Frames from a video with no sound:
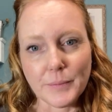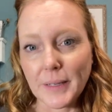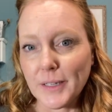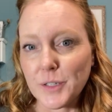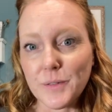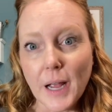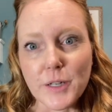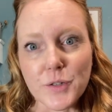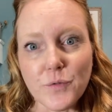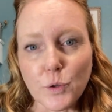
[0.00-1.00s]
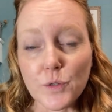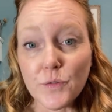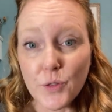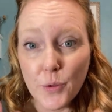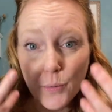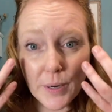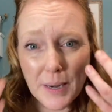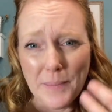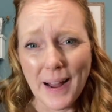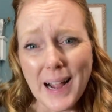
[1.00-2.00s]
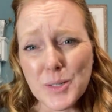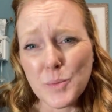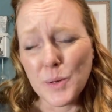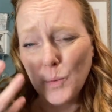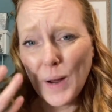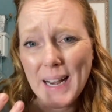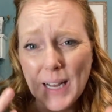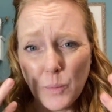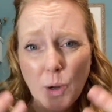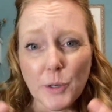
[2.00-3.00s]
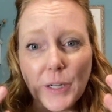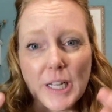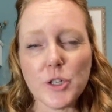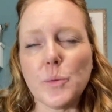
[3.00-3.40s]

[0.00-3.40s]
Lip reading: just forced through it, and my eyes would be red and watery and itchy.